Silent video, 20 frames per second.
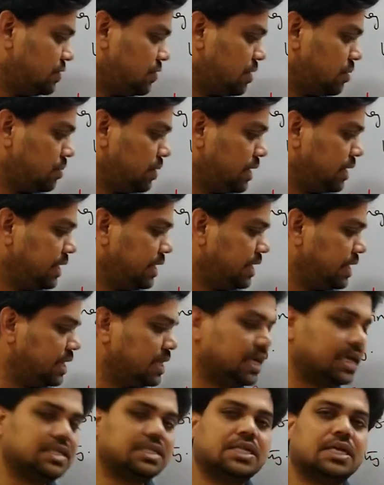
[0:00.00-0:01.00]
will be
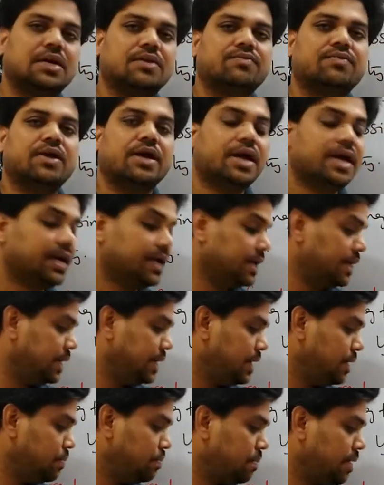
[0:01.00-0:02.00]
integration of
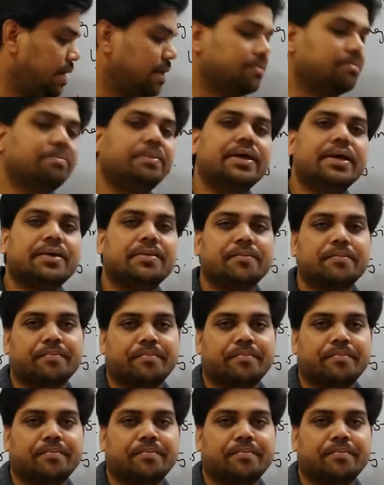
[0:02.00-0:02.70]
d pi b.